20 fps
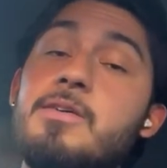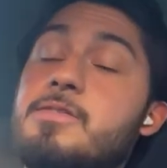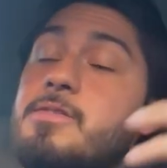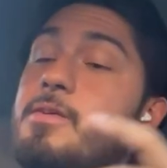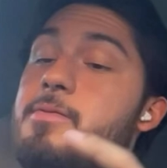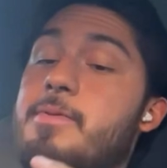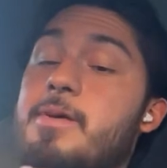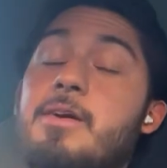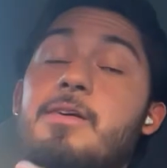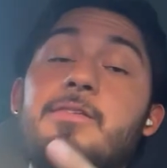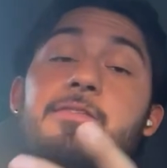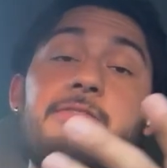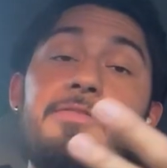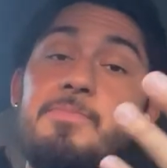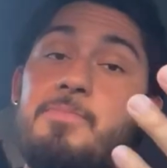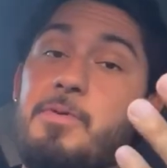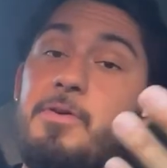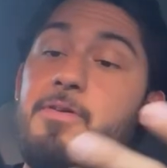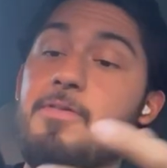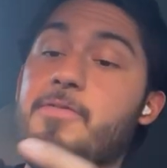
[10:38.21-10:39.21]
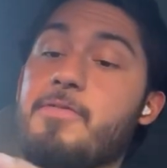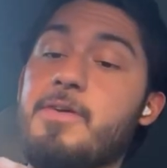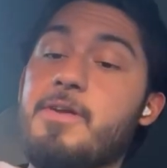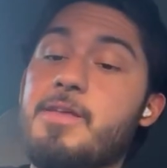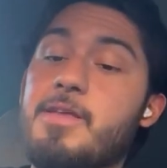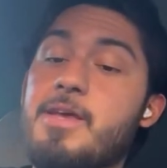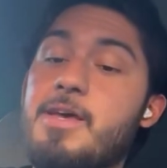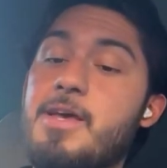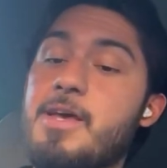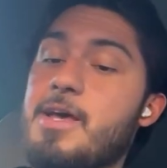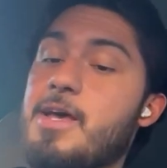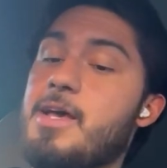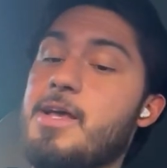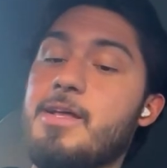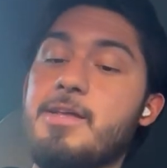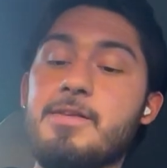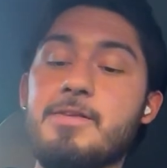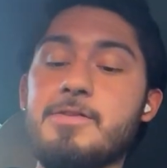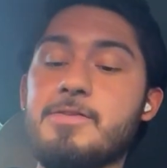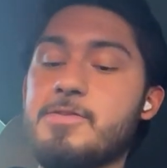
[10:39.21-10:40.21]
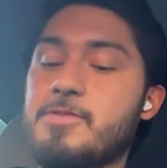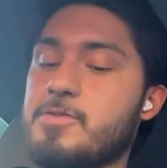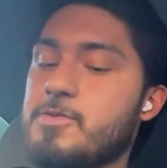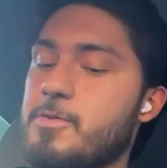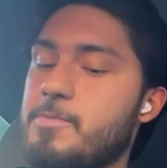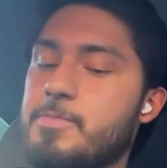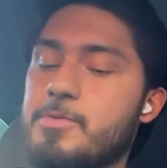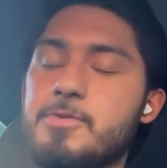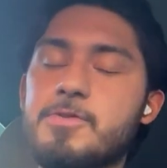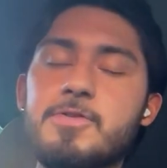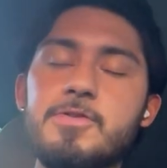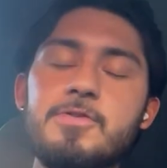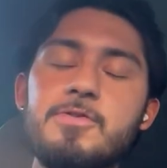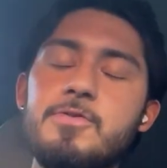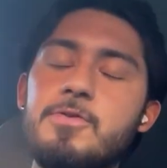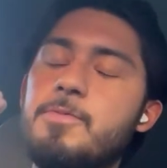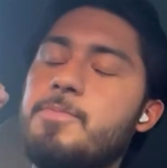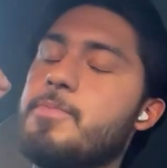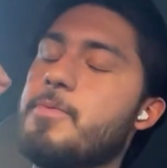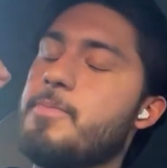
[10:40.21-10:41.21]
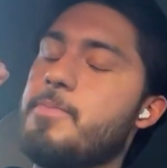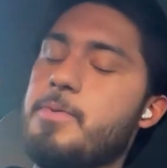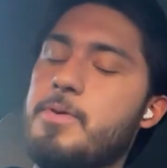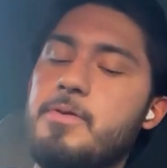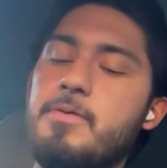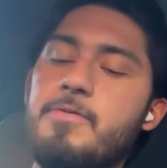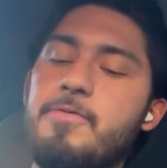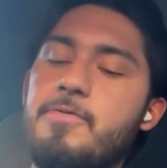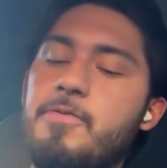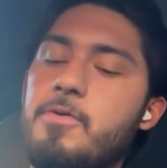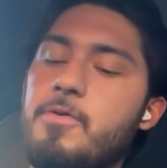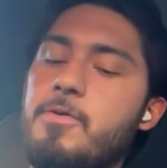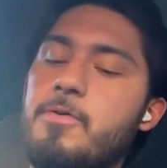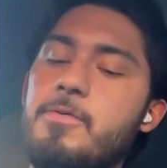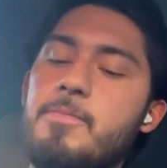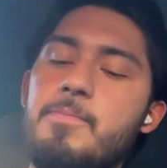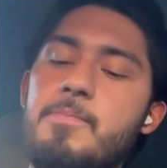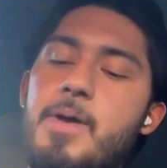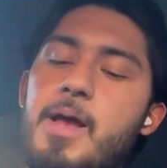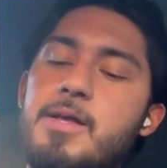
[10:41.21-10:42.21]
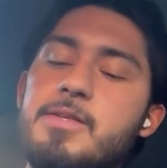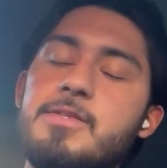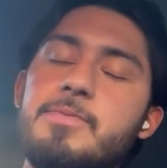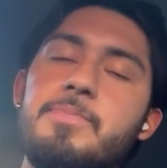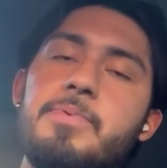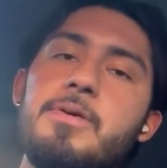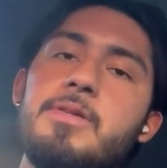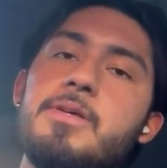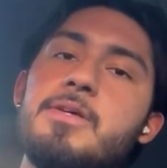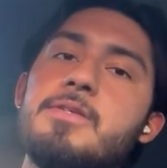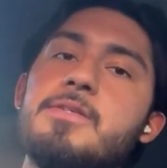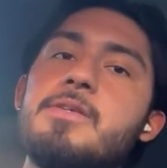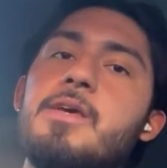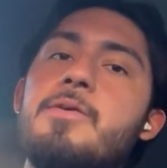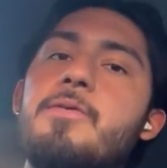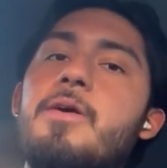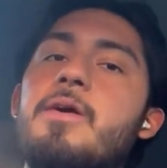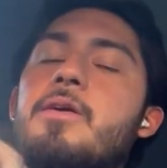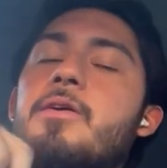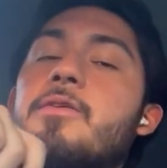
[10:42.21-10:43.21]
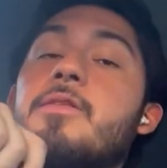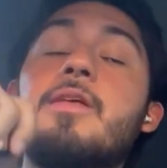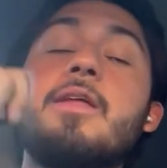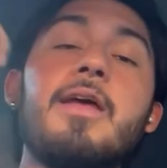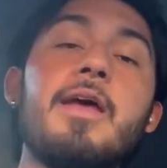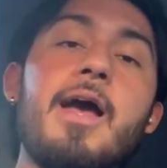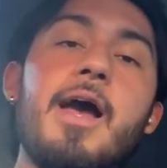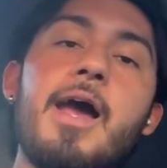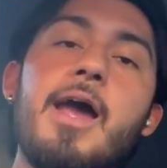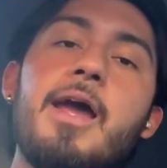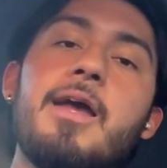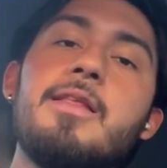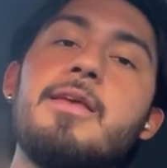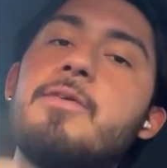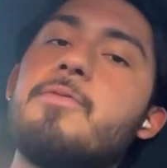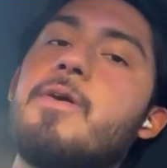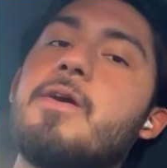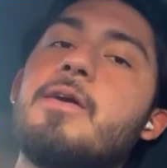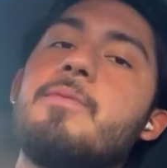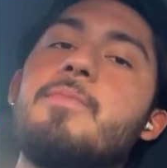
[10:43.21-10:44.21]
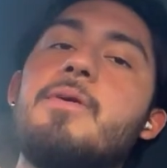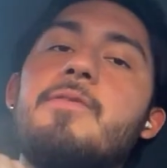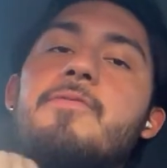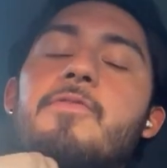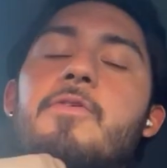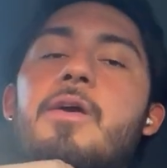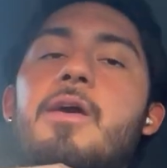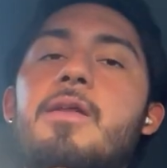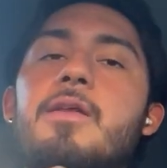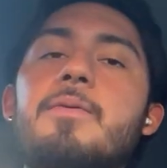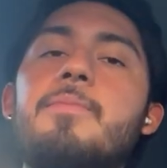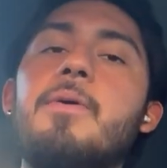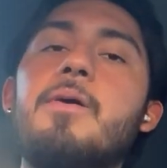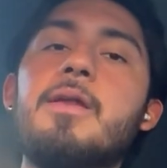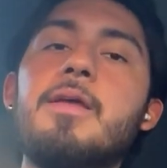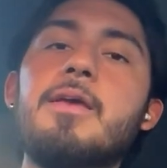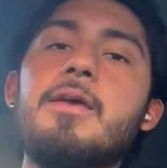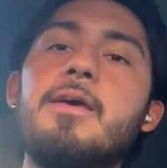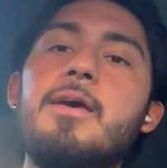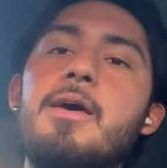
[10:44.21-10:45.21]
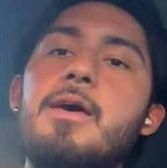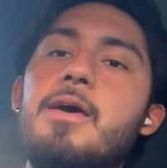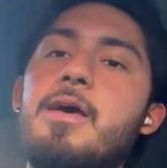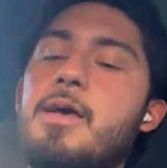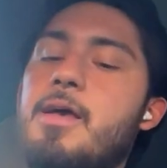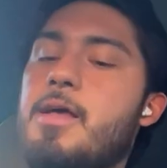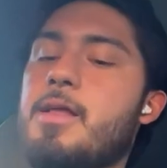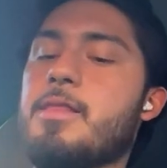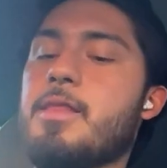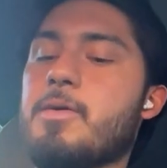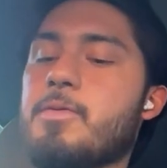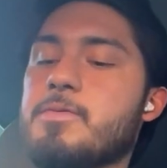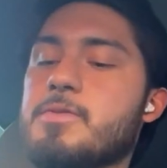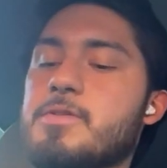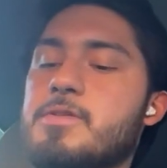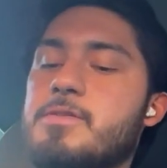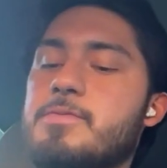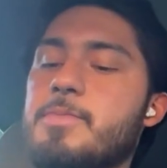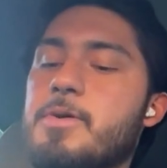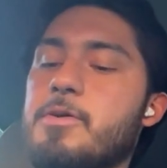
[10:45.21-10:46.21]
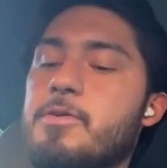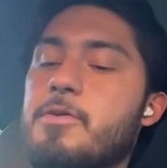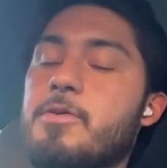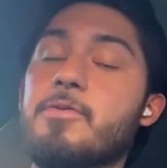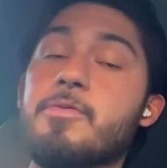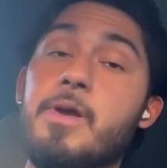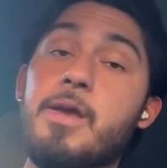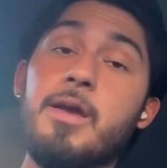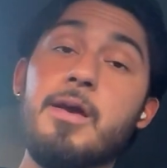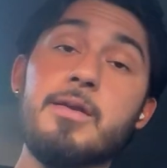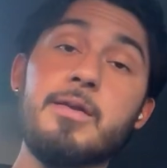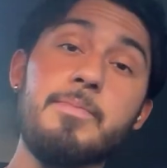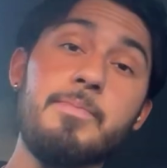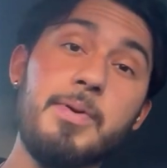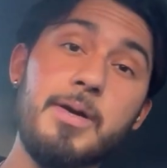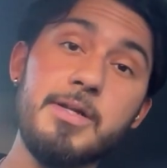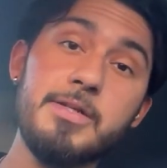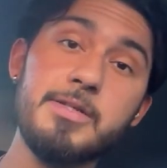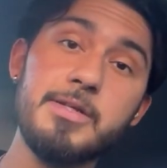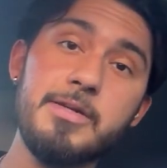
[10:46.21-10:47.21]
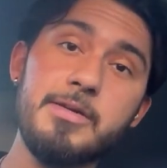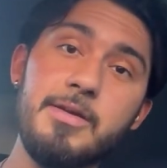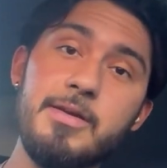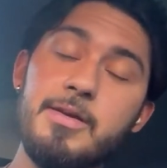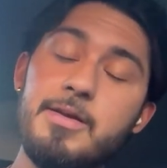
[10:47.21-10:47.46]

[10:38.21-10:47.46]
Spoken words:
Somehow it's perfect. Super, super beautiful, mass appealing scent right here that I highly recommend for anybody that wants to smell great on a budget.